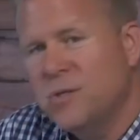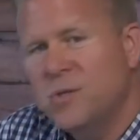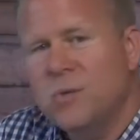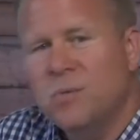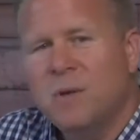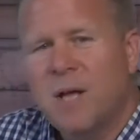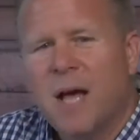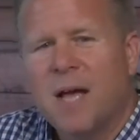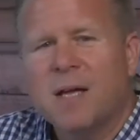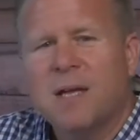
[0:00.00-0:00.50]
Do
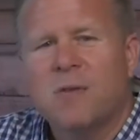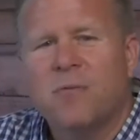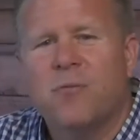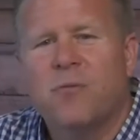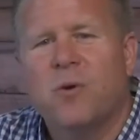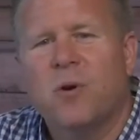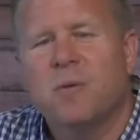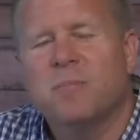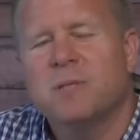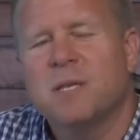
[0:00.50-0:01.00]
not
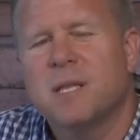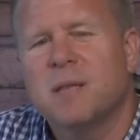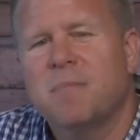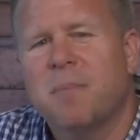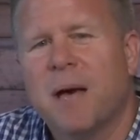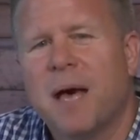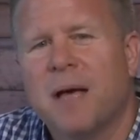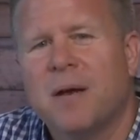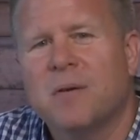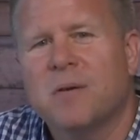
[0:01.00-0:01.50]
conform to the
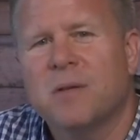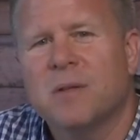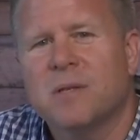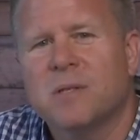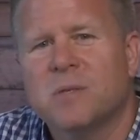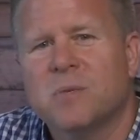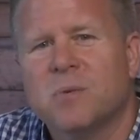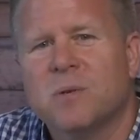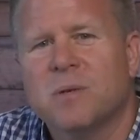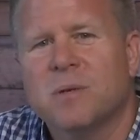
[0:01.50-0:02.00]
pattern of
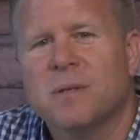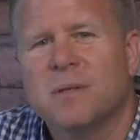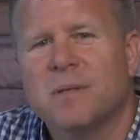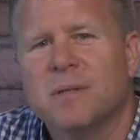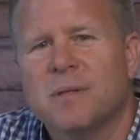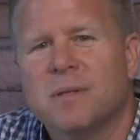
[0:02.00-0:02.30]
this world.